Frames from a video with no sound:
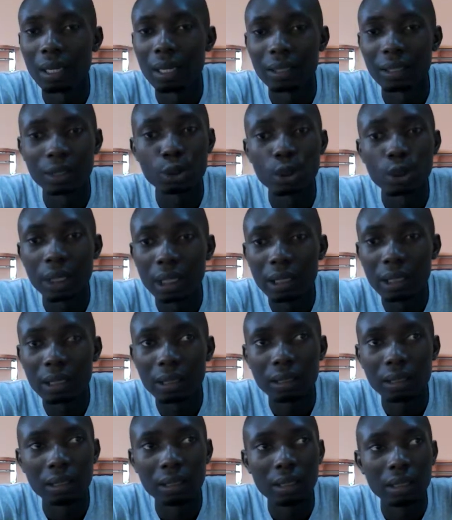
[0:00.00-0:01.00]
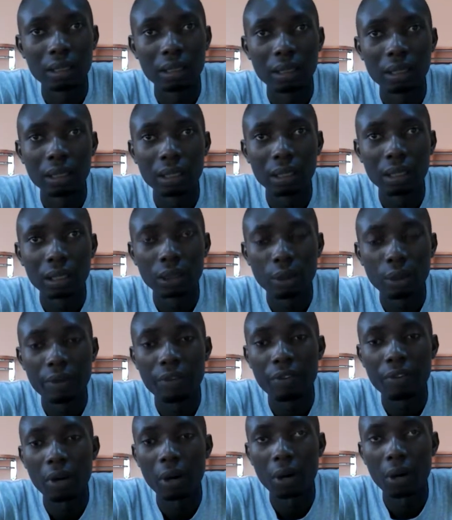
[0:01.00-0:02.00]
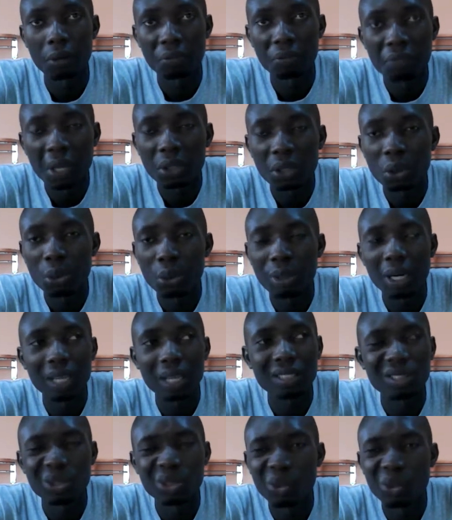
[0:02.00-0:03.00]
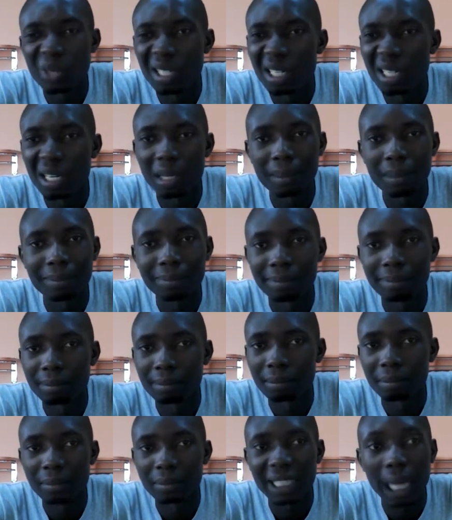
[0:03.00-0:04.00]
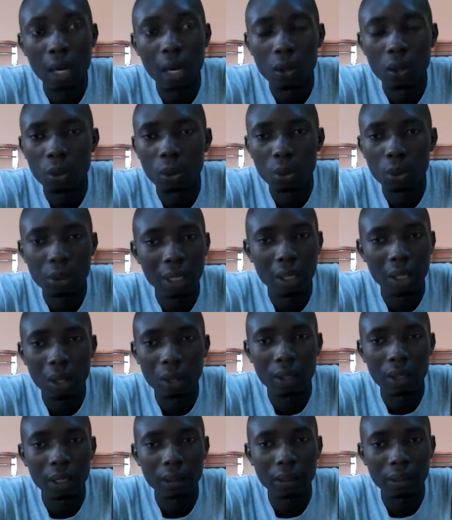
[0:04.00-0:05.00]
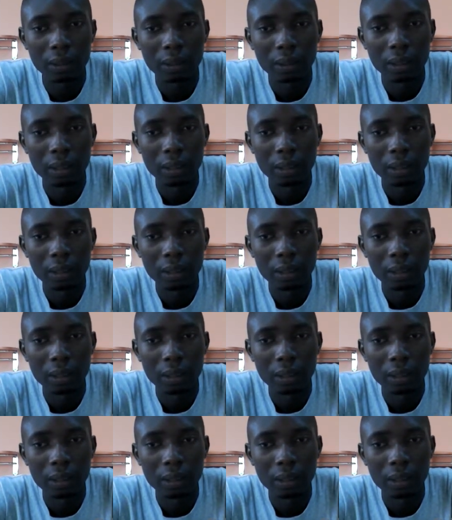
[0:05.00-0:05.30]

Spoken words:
tricks, doing tutorials, doing calculus and all that.